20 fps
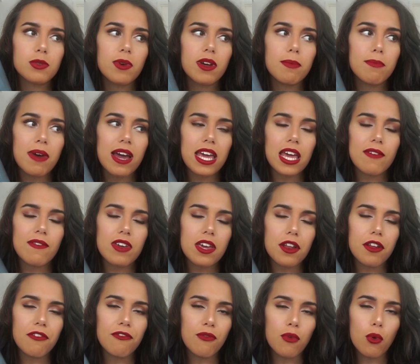one by giving
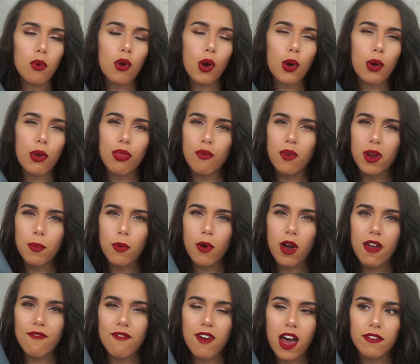it a 4 or
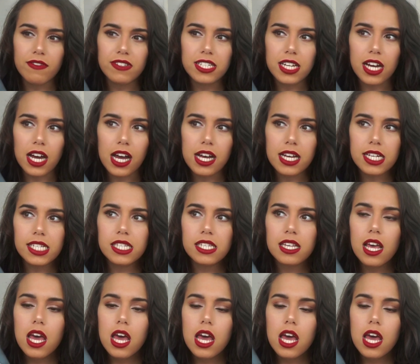3.5 stars,